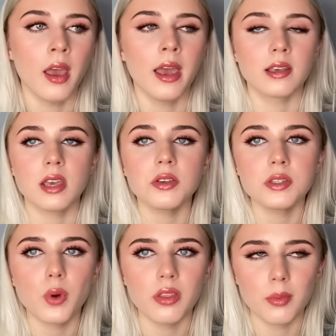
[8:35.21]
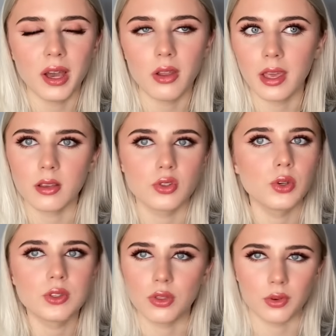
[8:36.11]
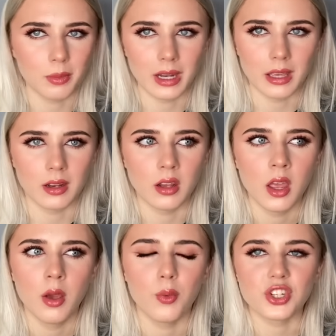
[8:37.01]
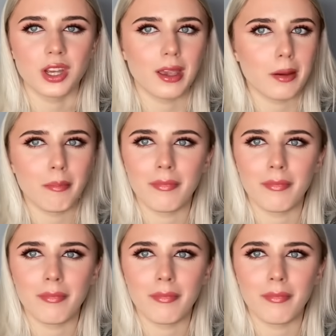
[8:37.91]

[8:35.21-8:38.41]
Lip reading: His house is worth about like 2 to 3 million, which, like,